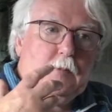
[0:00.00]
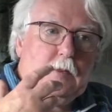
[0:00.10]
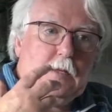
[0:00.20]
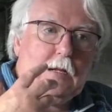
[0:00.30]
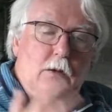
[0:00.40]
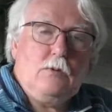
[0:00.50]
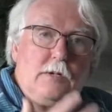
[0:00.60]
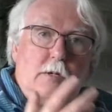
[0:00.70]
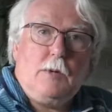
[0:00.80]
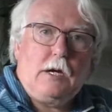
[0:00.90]
the closer
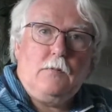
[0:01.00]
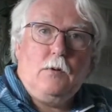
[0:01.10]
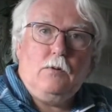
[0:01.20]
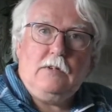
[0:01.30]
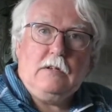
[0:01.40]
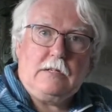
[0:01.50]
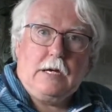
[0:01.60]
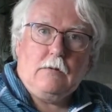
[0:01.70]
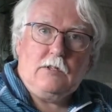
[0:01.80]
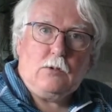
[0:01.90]
the microphone to the
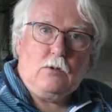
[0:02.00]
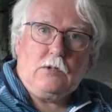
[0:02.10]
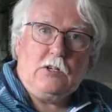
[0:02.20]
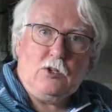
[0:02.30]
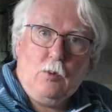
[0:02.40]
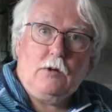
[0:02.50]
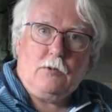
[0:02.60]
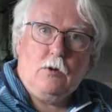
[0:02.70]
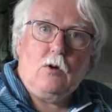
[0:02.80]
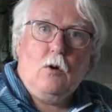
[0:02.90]
sound source that you want to
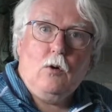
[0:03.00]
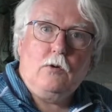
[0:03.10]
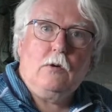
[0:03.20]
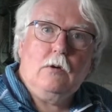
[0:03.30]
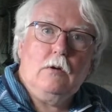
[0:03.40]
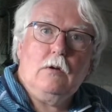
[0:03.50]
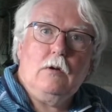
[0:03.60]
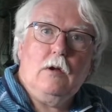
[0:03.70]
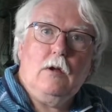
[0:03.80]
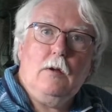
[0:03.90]
record,
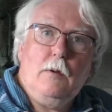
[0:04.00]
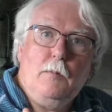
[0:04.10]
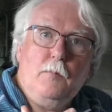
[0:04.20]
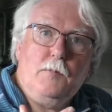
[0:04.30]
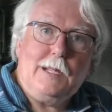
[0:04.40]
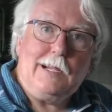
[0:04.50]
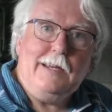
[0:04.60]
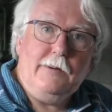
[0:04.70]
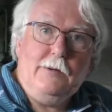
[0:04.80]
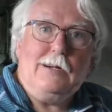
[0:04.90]
the
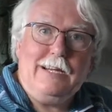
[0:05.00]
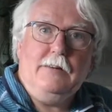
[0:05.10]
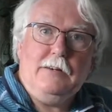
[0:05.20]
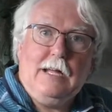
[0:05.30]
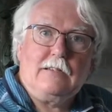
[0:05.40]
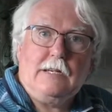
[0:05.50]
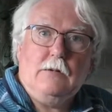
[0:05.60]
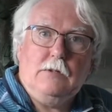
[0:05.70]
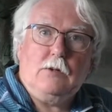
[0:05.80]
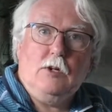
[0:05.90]
cleaner that
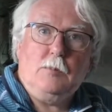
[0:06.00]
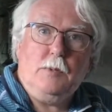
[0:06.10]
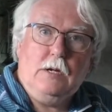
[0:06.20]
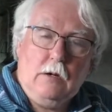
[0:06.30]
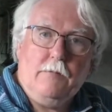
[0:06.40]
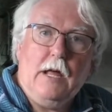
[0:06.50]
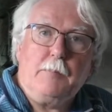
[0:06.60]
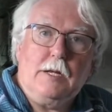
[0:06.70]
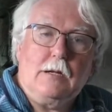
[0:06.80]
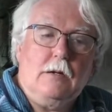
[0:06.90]
sound is going to be of that
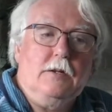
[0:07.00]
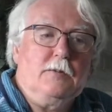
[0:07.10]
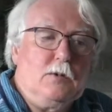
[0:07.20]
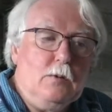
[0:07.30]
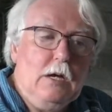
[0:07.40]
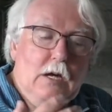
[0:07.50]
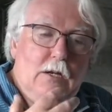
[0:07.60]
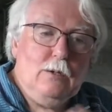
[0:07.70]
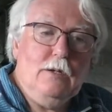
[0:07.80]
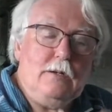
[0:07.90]
particular instrument. So
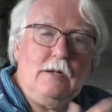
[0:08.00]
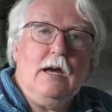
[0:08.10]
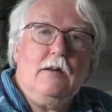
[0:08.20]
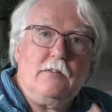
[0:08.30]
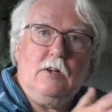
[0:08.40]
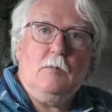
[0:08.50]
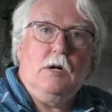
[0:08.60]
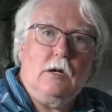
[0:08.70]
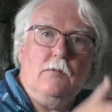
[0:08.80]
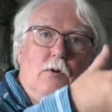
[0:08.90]
you need to get your
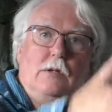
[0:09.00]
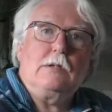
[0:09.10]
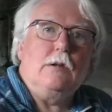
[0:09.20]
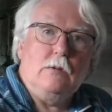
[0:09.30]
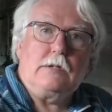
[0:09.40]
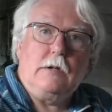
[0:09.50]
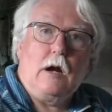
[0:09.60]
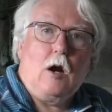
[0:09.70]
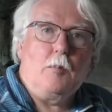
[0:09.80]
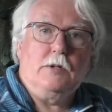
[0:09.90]
microphone as close to the
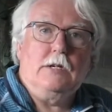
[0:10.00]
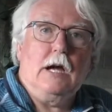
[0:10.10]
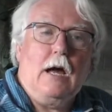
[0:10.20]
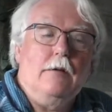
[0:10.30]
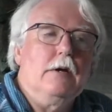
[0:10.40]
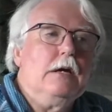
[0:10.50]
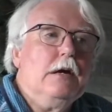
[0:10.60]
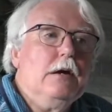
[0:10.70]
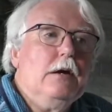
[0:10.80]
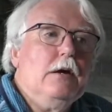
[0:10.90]
harp as you can
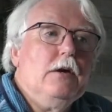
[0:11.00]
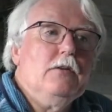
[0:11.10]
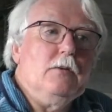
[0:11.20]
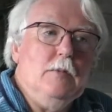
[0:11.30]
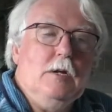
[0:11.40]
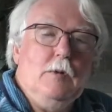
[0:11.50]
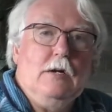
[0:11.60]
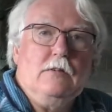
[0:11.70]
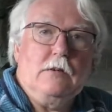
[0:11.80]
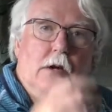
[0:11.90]
to
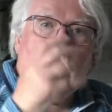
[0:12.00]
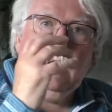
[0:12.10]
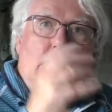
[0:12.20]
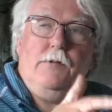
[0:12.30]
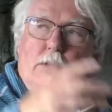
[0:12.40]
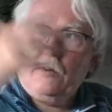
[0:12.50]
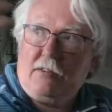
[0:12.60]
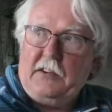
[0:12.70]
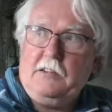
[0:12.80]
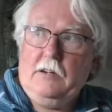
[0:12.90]
minimise it. If you're
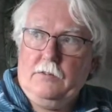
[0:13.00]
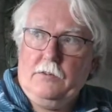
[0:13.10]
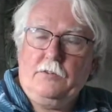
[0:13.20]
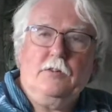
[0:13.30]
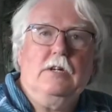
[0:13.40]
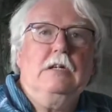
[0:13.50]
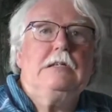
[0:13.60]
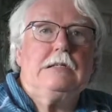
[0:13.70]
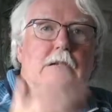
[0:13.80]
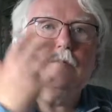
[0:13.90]
sitting under trees,